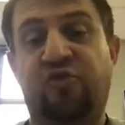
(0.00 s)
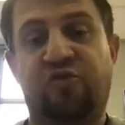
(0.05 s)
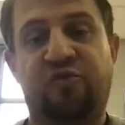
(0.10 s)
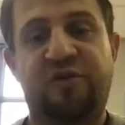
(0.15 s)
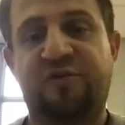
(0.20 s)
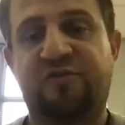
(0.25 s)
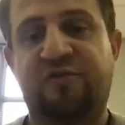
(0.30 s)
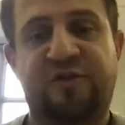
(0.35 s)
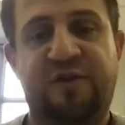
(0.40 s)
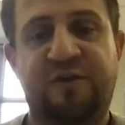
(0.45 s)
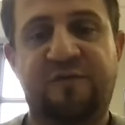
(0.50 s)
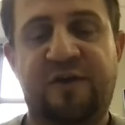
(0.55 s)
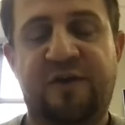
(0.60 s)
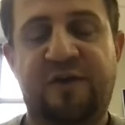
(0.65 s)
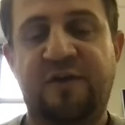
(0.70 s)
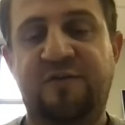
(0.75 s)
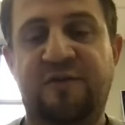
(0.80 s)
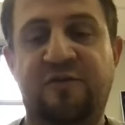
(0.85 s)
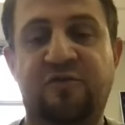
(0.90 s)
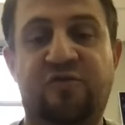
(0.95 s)
career
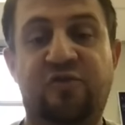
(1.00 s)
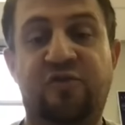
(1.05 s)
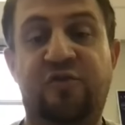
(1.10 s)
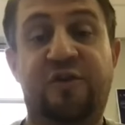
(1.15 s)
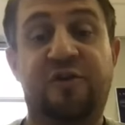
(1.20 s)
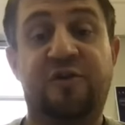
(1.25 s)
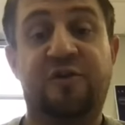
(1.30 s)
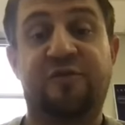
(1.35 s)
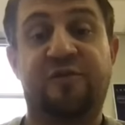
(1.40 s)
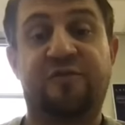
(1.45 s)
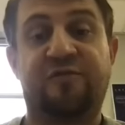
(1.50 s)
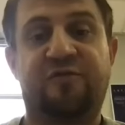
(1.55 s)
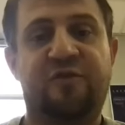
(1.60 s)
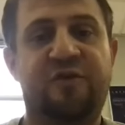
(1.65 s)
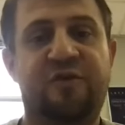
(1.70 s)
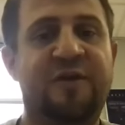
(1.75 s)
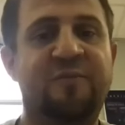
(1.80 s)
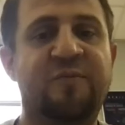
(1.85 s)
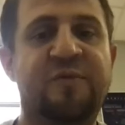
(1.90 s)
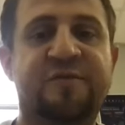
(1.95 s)
certificates in 2 years for
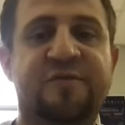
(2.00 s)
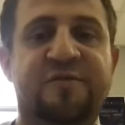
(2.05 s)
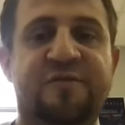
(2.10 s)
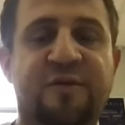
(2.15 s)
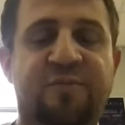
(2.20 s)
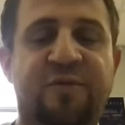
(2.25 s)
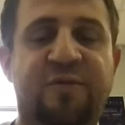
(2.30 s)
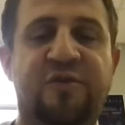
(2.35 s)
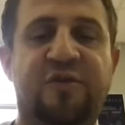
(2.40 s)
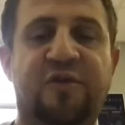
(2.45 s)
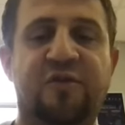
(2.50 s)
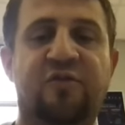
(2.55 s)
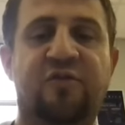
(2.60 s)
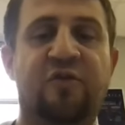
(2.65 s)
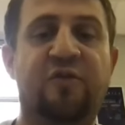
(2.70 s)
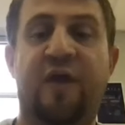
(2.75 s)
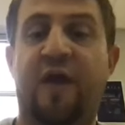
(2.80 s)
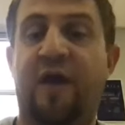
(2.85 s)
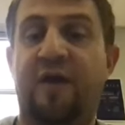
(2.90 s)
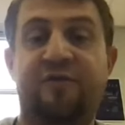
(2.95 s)
free in Mississippi, you could
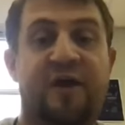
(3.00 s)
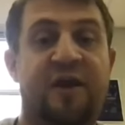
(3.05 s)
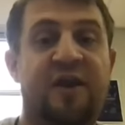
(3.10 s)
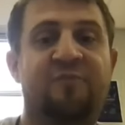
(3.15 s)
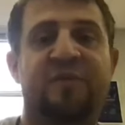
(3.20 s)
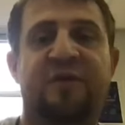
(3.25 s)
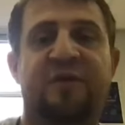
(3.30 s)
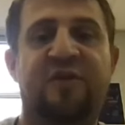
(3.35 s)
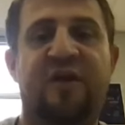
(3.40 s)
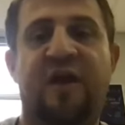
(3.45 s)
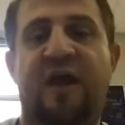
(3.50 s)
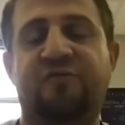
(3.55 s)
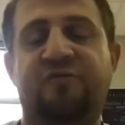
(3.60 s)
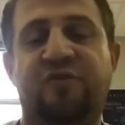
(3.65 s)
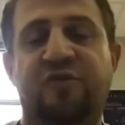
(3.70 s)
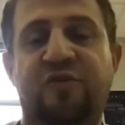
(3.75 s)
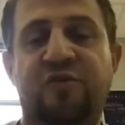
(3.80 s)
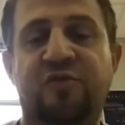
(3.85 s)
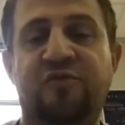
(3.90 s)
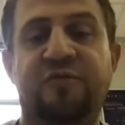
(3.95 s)
do that. That doesn't mean you have
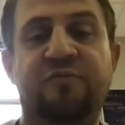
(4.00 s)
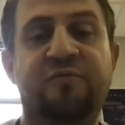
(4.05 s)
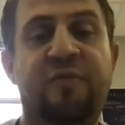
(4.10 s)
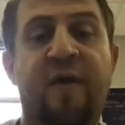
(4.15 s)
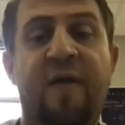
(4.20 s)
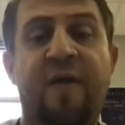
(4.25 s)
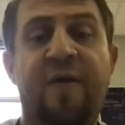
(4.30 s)
to use them,